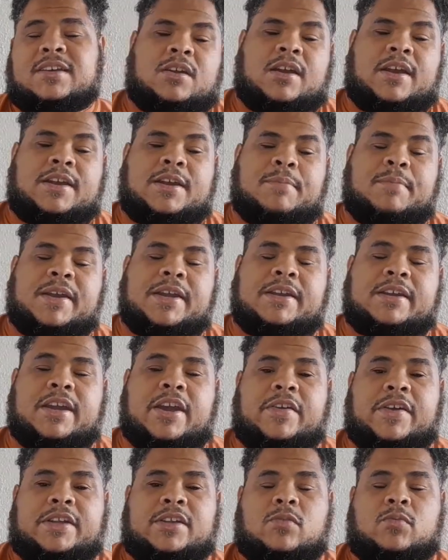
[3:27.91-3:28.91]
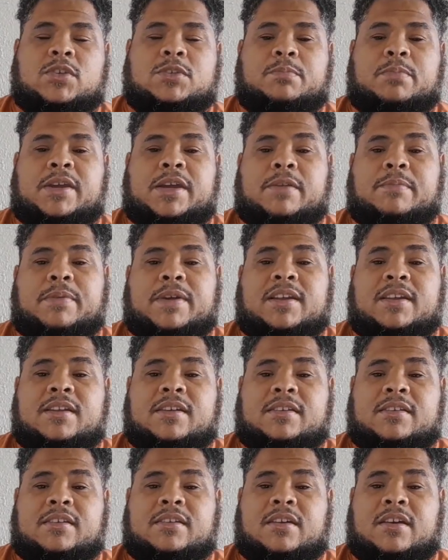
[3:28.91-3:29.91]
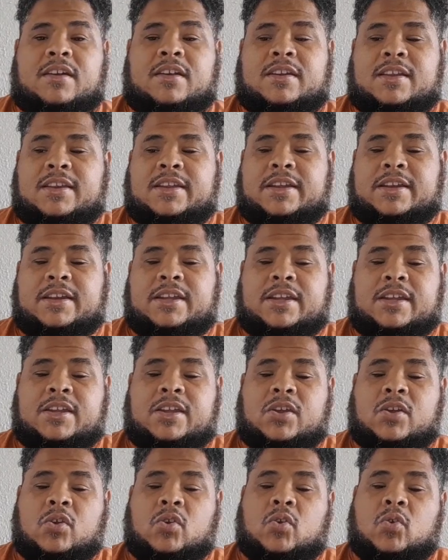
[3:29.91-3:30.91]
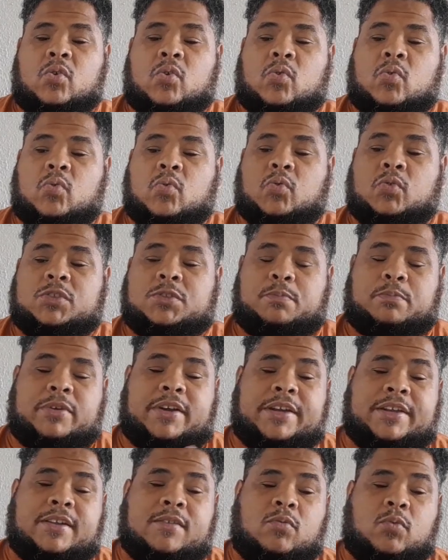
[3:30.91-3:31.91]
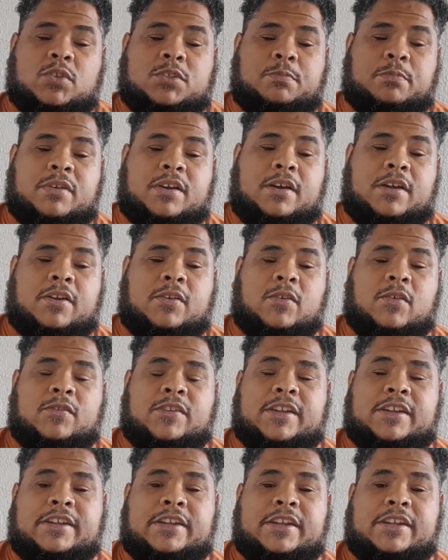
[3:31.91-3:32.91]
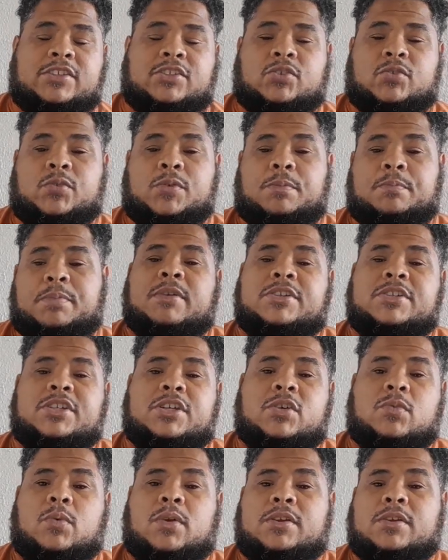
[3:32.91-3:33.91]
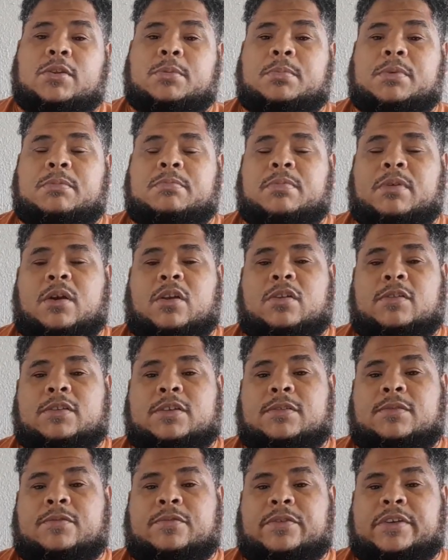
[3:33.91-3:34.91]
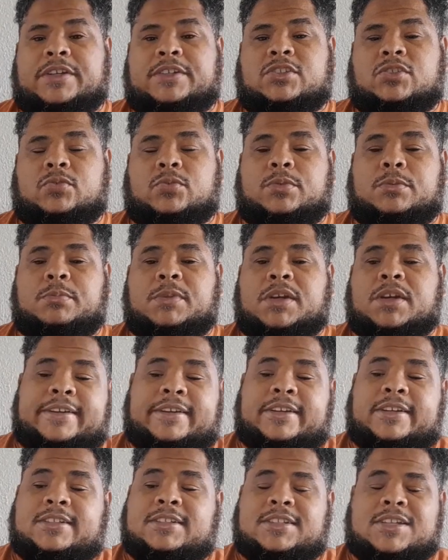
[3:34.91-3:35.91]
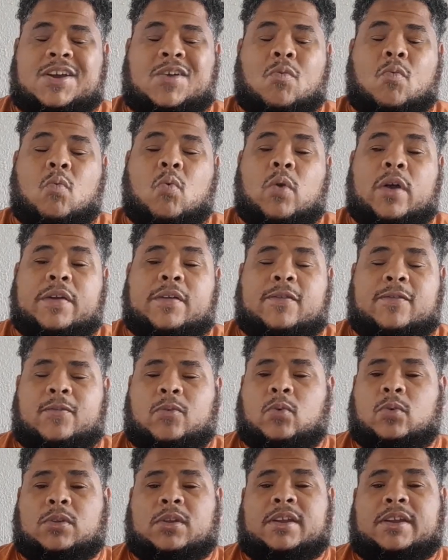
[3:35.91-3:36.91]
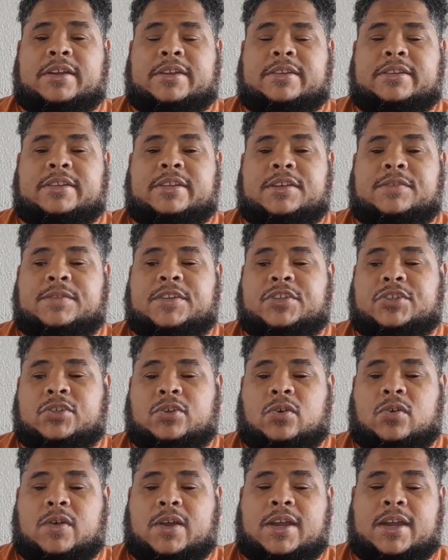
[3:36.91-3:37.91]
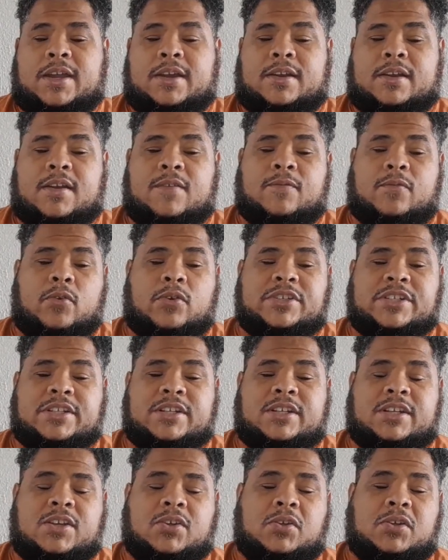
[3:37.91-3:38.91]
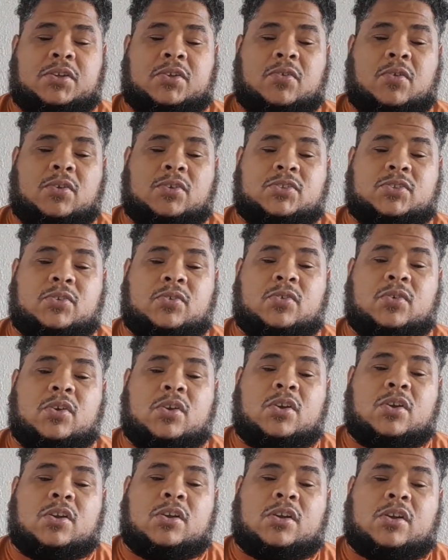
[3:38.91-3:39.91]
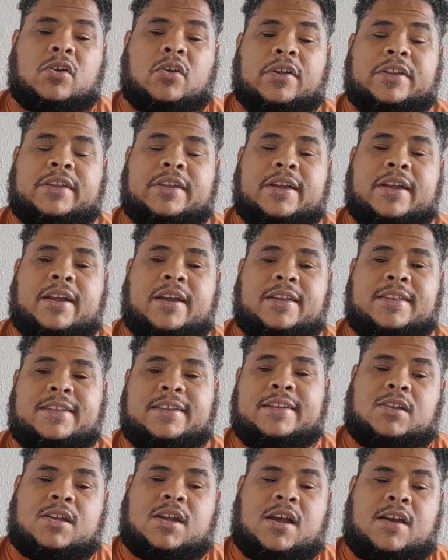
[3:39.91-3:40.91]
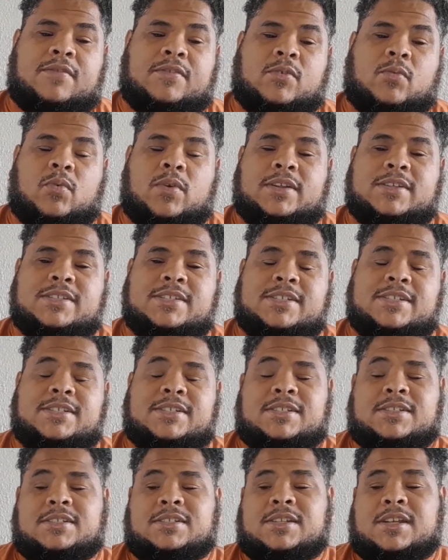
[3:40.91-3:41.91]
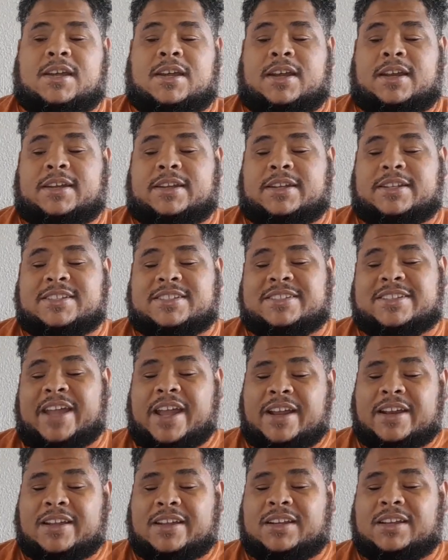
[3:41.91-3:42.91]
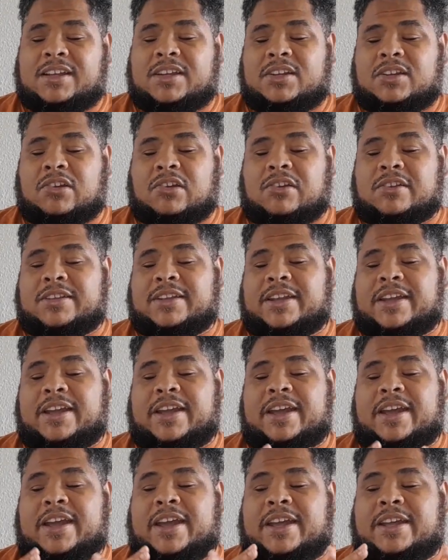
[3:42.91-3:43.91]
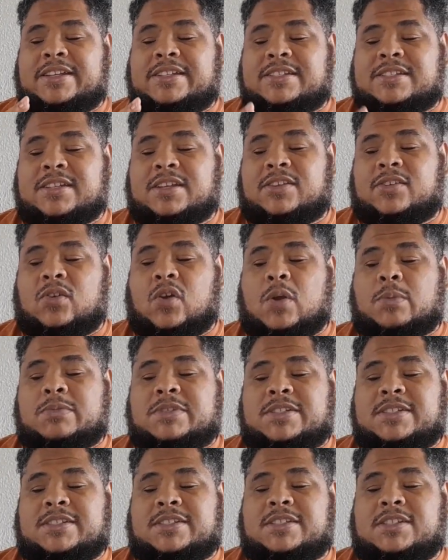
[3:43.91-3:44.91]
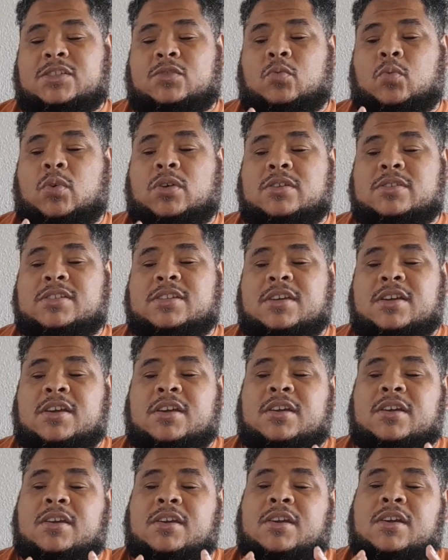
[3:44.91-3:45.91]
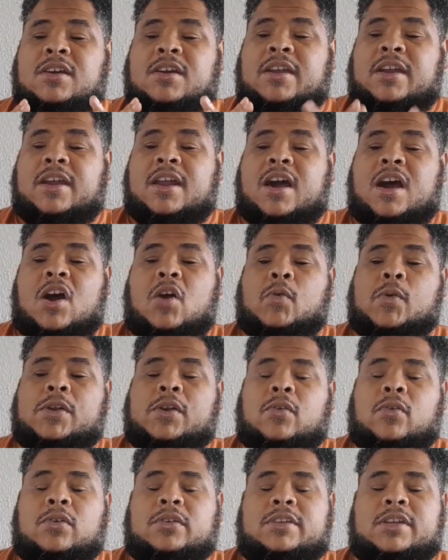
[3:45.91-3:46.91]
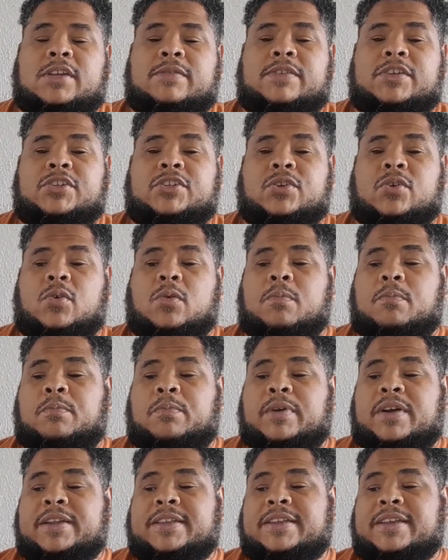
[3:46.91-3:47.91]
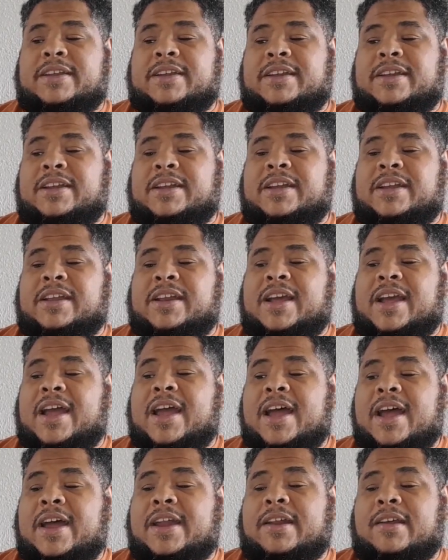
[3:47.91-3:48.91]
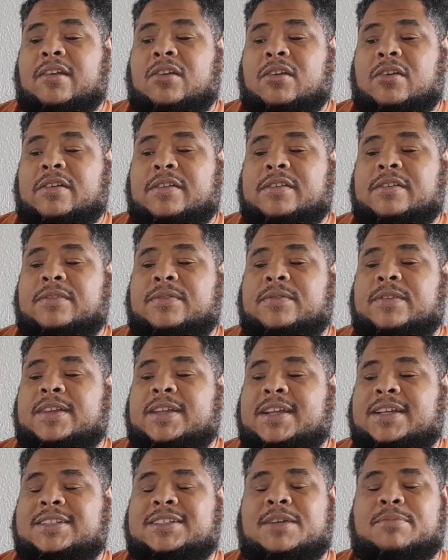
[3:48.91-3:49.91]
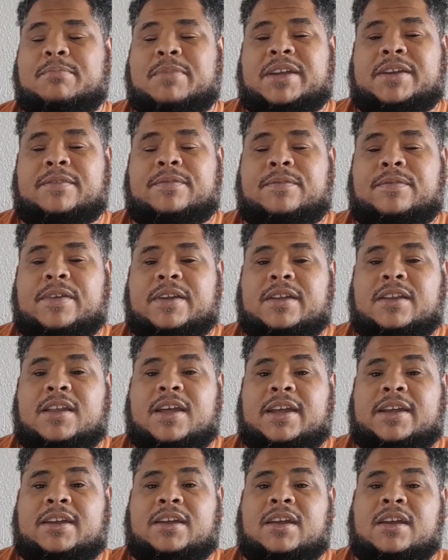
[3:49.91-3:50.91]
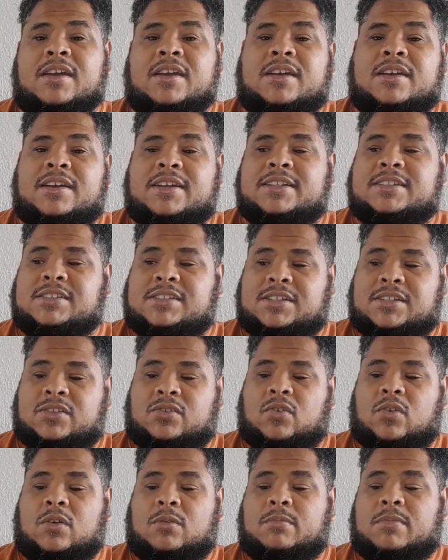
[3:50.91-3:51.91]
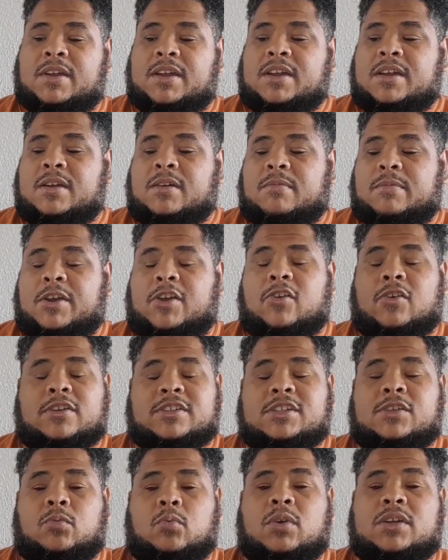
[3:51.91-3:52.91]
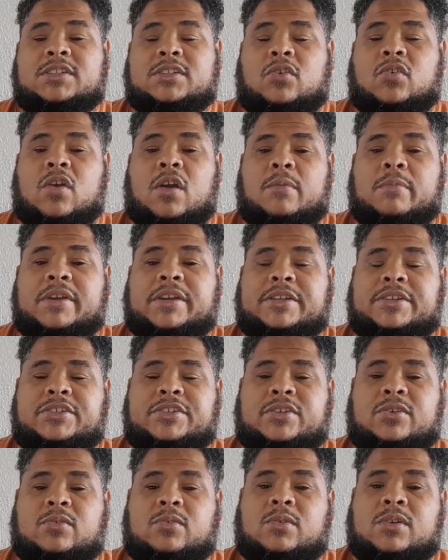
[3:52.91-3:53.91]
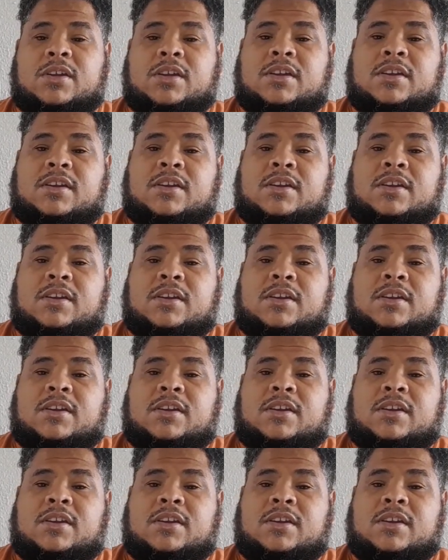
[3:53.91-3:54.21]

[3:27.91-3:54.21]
And the main character was played by Linda Cardellini, whose brother was part of the geeks group, but she wanted to be part of the freaks group. It's a wonderful T V show, and unfortunately it also got cut after one season, and it's technically not a sitcom since it was an hour long T V show, but it had a lot of things that made it feel like a sitcom because it was a comedy show.